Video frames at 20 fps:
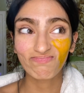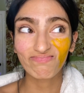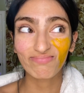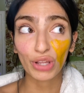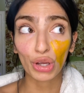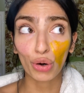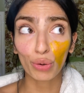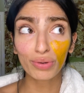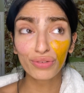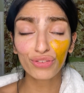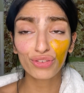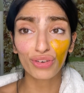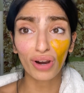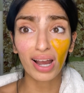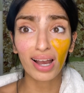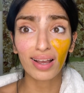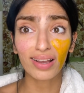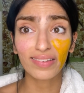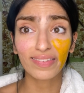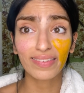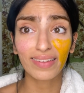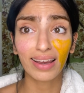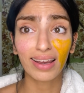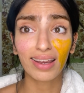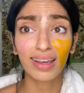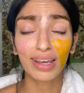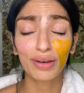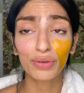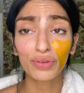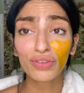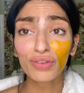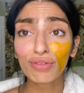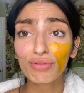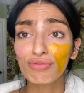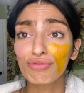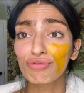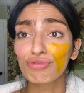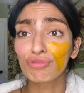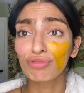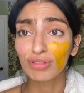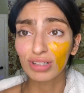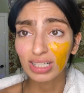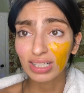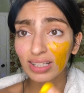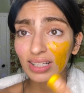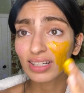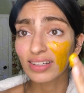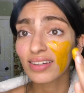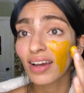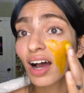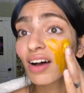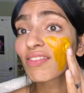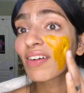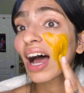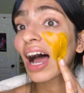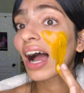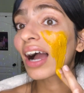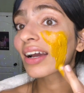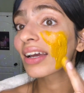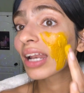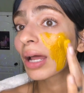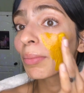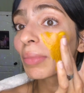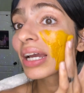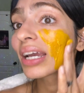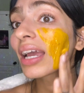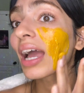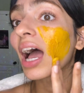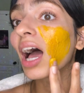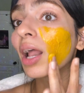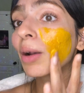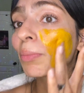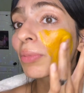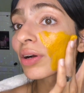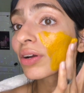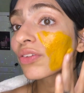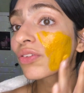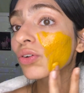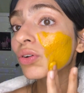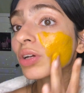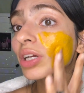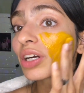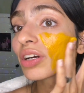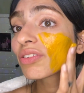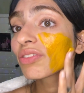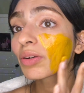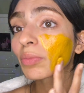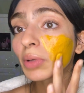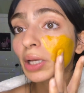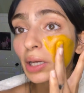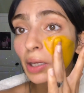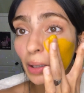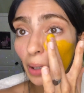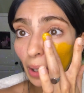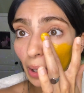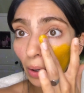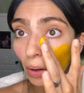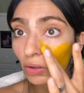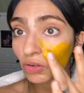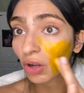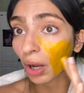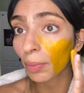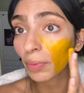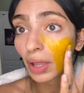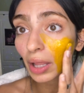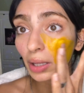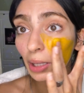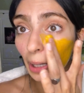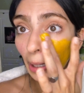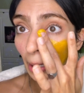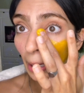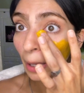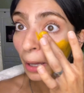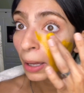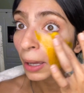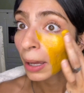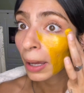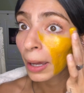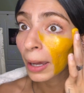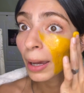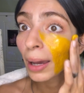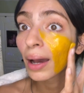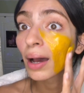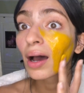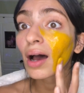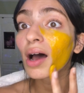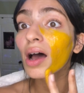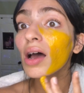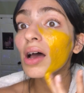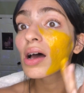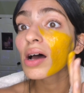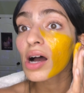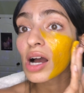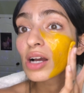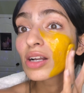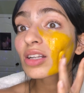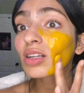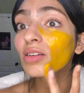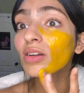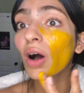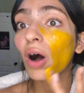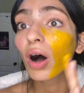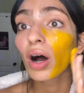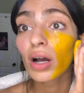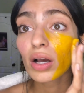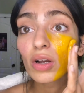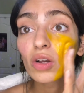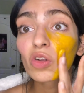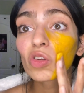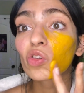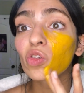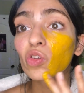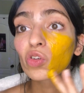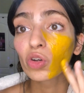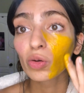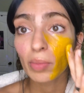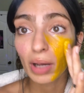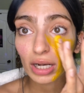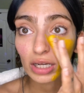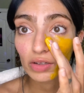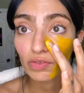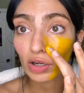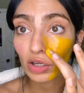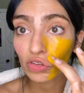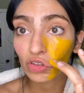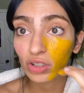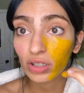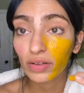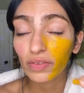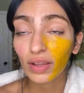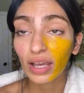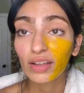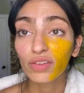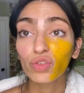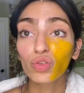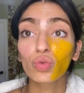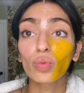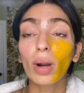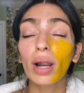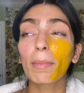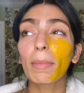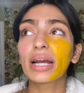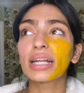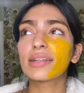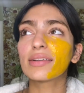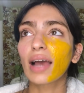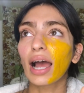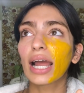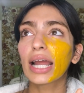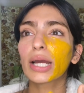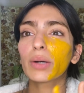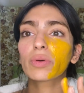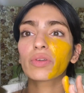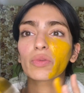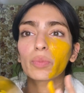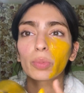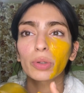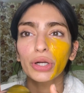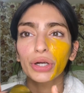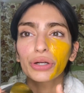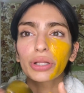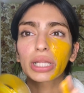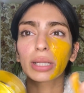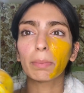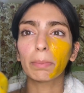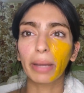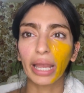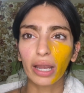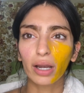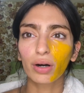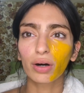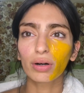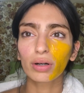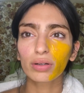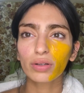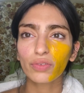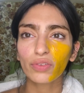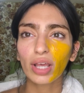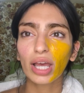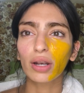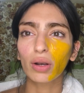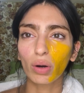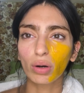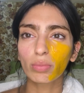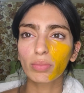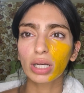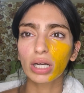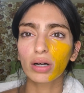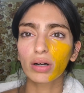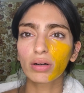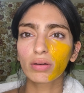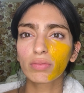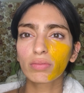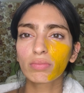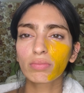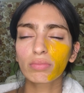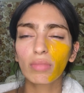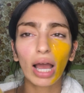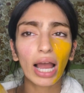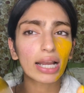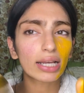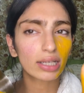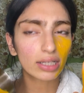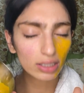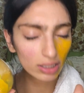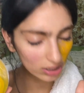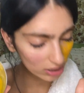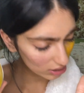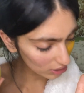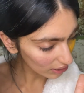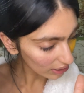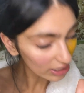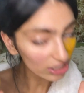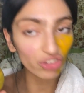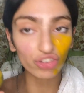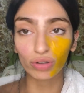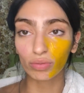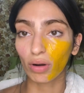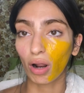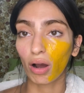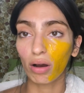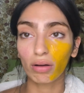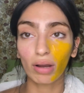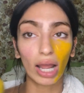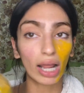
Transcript: girl was stressed. Like, it was a really tough academic and personal year for me, and on top of that, like, I did not consume any veggies. I swear, my diet was purely bagels and oatmeal. I kid you not.